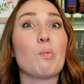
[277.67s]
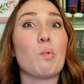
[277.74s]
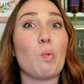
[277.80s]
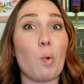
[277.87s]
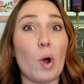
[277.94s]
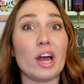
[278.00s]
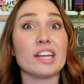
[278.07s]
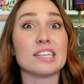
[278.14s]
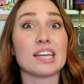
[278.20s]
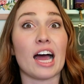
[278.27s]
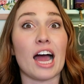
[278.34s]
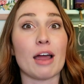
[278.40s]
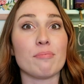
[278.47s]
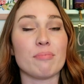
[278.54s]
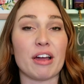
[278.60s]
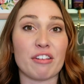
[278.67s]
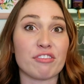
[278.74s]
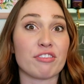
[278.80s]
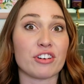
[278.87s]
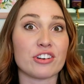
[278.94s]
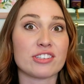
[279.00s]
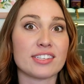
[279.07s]
one time, my
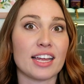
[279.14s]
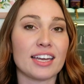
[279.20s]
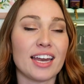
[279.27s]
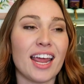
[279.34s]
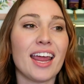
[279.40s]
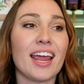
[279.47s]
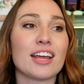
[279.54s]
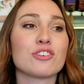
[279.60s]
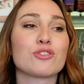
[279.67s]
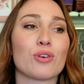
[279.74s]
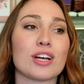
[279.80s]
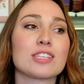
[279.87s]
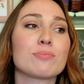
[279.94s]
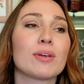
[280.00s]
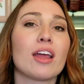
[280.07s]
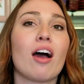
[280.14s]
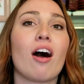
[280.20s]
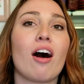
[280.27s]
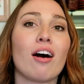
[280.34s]
first Sunday, and trust me,